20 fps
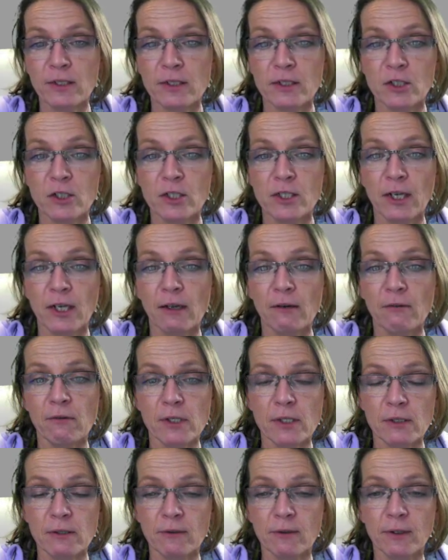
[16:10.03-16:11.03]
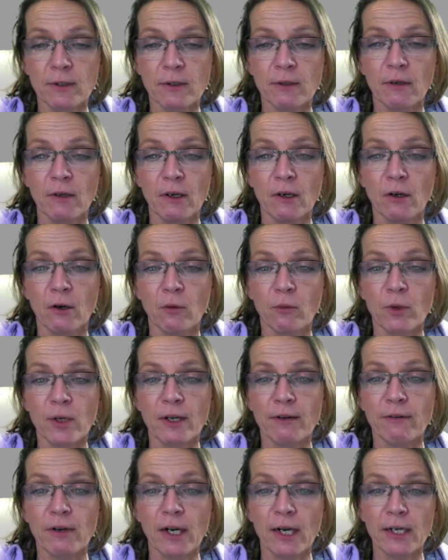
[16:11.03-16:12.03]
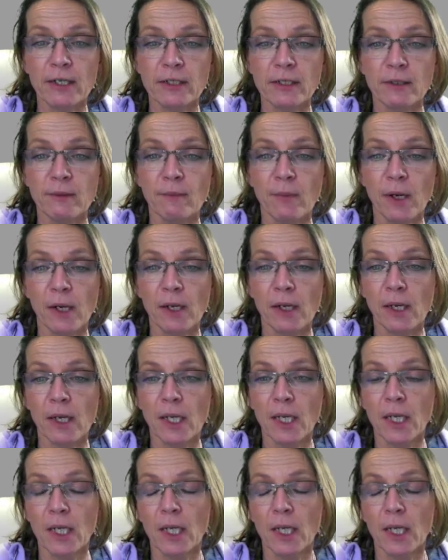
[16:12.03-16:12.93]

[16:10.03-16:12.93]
well, let's just stay with whatever I had